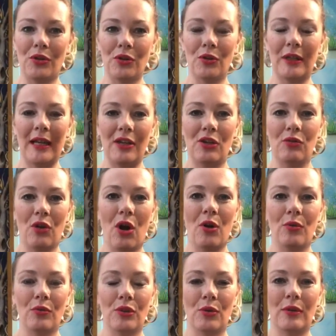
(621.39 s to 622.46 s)
You'll get your
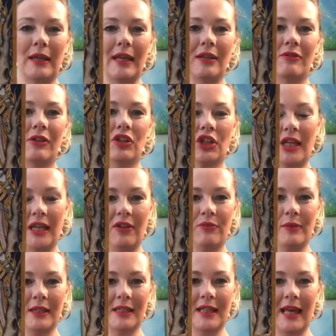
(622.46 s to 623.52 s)
goals, you'll get your
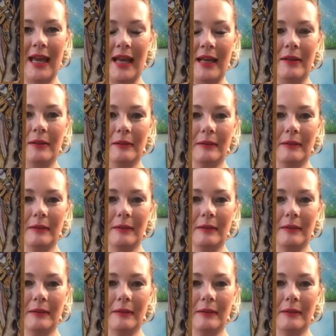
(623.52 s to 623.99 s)
achievements there,